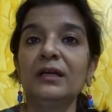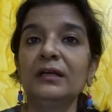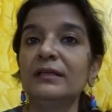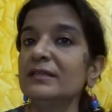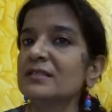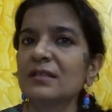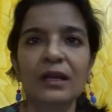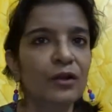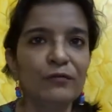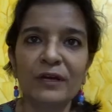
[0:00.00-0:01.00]
It is
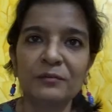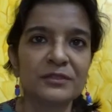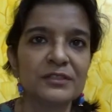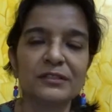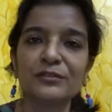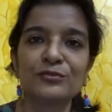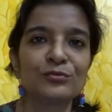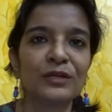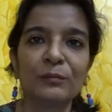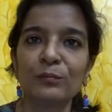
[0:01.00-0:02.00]
none of our business
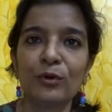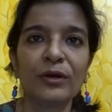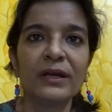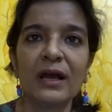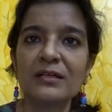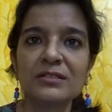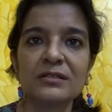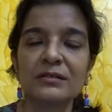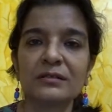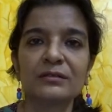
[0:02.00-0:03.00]
to employ our
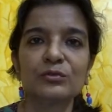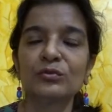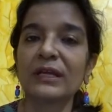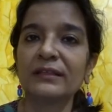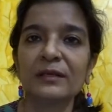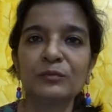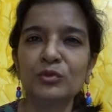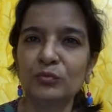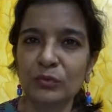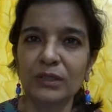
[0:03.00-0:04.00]
children, to get them
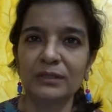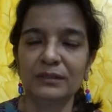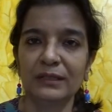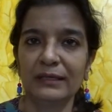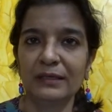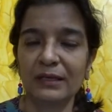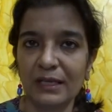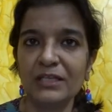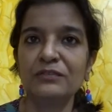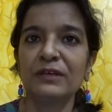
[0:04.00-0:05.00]
to work at an
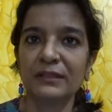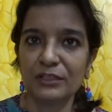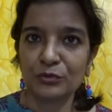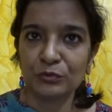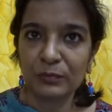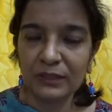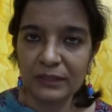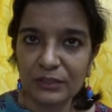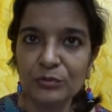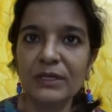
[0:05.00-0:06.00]
age when they should be
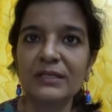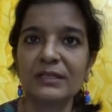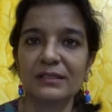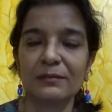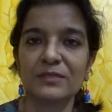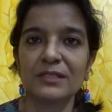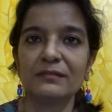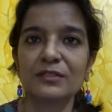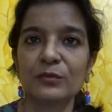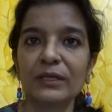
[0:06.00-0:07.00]
educating
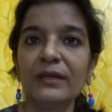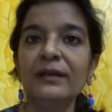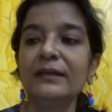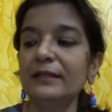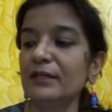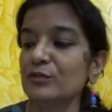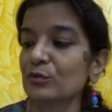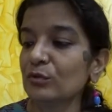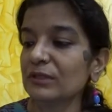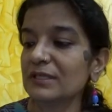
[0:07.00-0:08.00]
themselves. Okay,
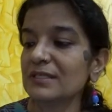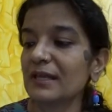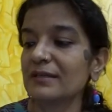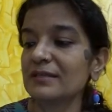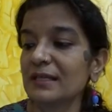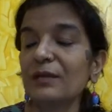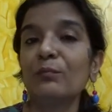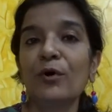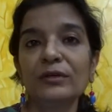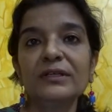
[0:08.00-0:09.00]
so this is an
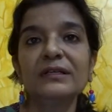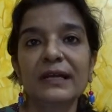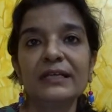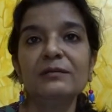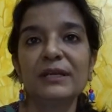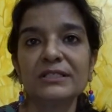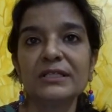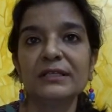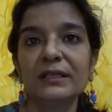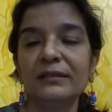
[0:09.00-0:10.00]
important right
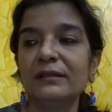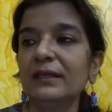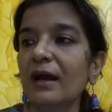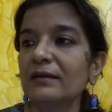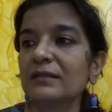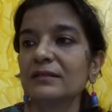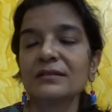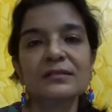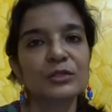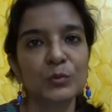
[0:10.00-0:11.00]
mentioned in the
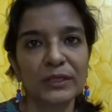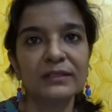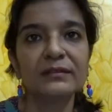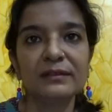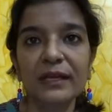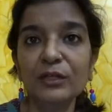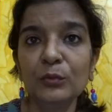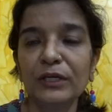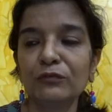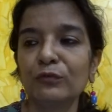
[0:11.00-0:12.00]
Articles 23 and
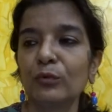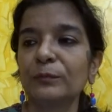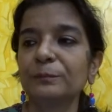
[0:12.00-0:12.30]
24.